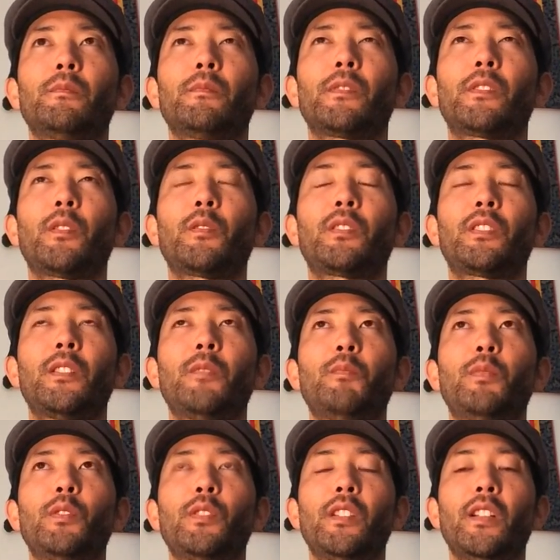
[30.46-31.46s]
so
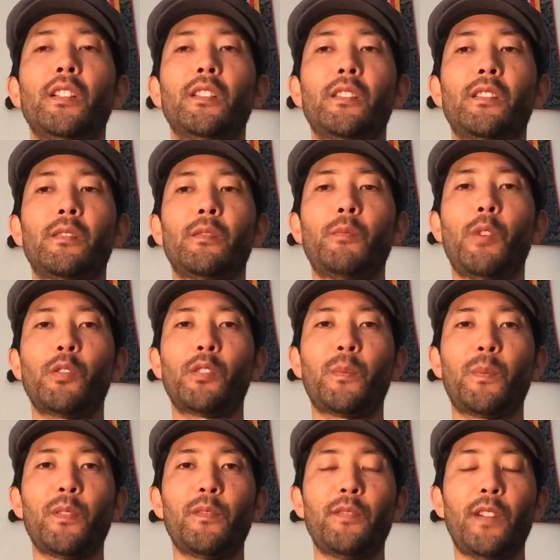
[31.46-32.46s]
simple yet
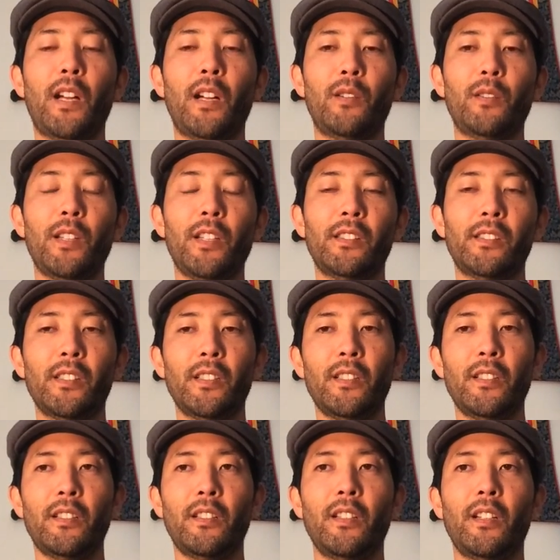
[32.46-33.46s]
most profound, as
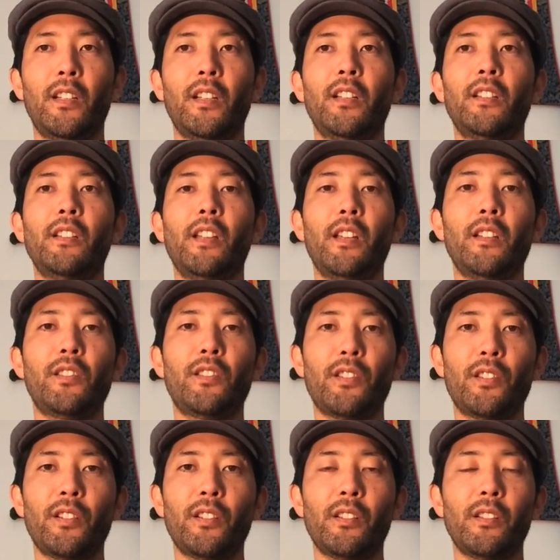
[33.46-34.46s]
in
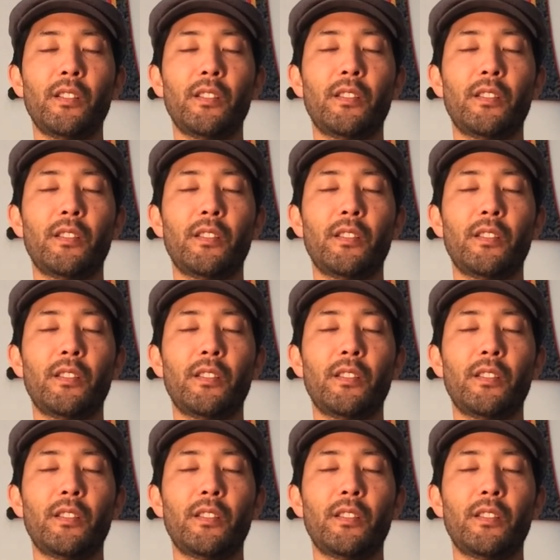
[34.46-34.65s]
nature,